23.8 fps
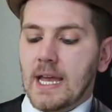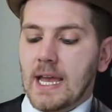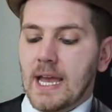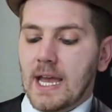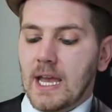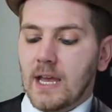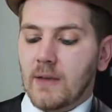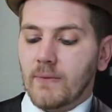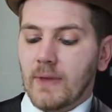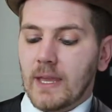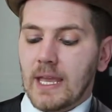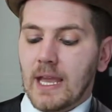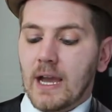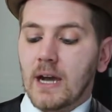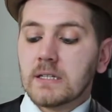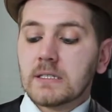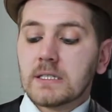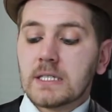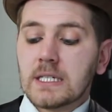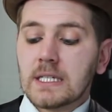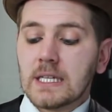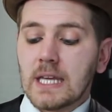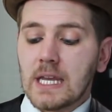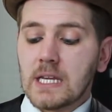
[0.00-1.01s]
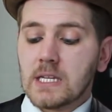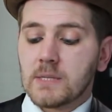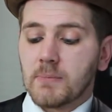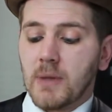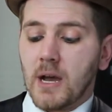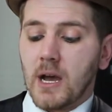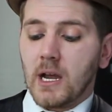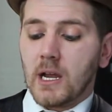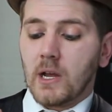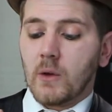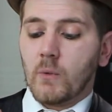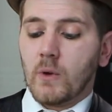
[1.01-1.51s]
have a hunting case
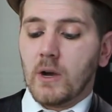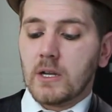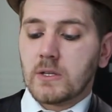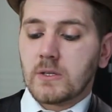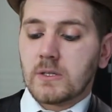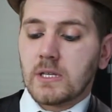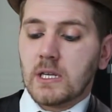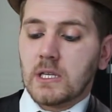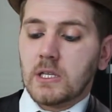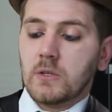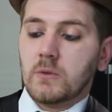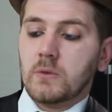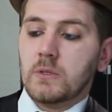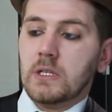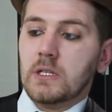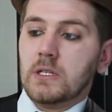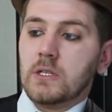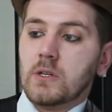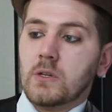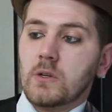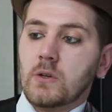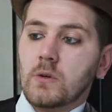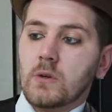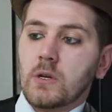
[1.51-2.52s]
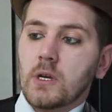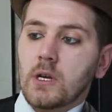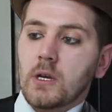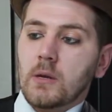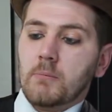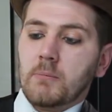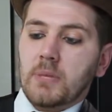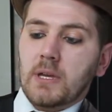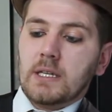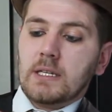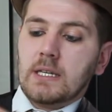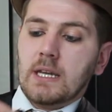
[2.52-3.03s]
pocket watch that you need to
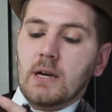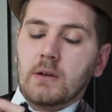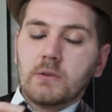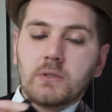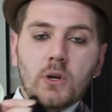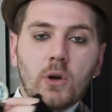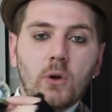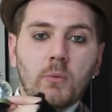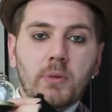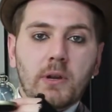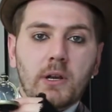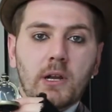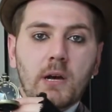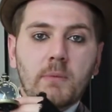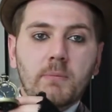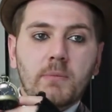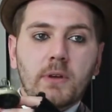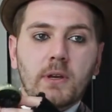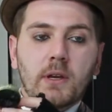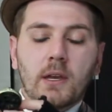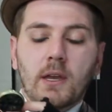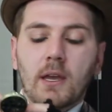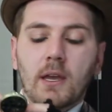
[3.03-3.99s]
pin down to open up.